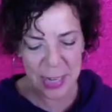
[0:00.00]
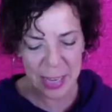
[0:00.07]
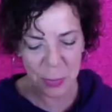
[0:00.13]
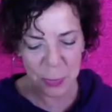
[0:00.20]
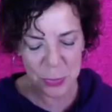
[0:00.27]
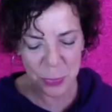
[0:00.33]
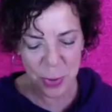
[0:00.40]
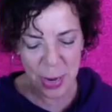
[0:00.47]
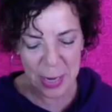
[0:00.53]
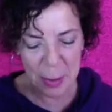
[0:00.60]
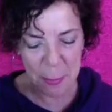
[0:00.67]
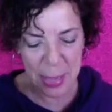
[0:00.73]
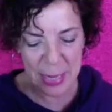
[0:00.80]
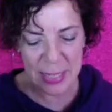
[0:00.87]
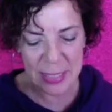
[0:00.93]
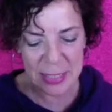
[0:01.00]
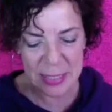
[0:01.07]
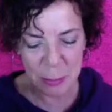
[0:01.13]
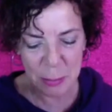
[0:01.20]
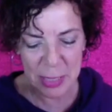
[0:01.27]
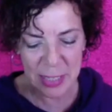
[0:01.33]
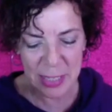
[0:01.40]
was recommended to
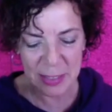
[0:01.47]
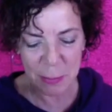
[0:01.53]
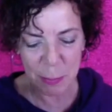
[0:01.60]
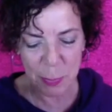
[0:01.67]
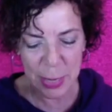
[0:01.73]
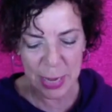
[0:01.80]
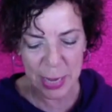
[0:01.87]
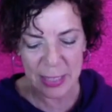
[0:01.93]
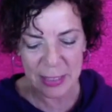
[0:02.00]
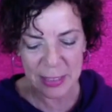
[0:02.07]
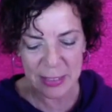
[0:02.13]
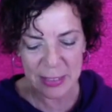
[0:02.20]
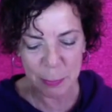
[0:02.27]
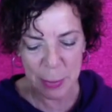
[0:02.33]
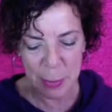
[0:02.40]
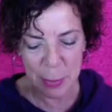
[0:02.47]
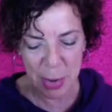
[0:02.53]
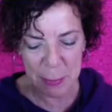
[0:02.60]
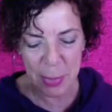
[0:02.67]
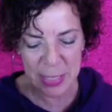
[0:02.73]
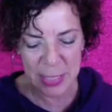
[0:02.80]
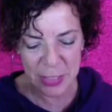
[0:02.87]
me by my
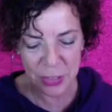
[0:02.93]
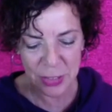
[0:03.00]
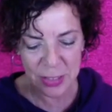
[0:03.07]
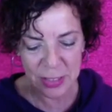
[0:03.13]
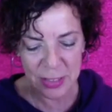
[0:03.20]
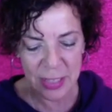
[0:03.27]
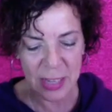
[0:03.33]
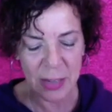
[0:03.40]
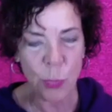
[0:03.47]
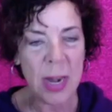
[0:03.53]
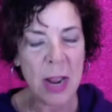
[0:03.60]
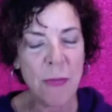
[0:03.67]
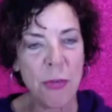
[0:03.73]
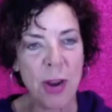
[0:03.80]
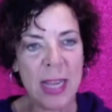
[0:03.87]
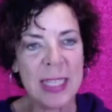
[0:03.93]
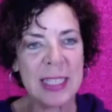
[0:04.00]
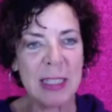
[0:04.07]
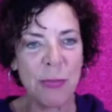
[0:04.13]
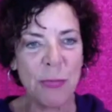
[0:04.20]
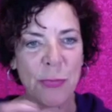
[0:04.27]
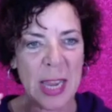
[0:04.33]
mentor that whenever I
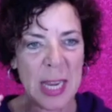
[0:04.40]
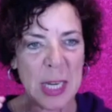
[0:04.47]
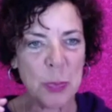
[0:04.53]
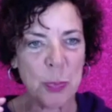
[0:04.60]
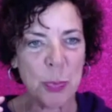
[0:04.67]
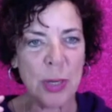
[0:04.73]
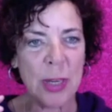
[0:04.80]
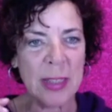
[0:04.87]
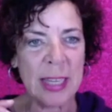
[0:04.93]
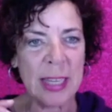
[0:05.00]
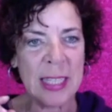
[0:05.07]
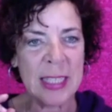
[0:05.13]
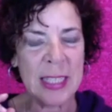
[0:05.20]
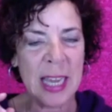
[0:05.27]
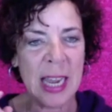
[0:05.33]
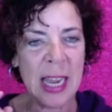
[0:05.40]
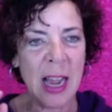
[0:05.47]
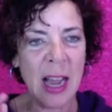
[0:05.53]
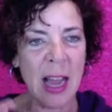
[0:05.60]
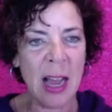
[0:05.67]
see Facebook, they say,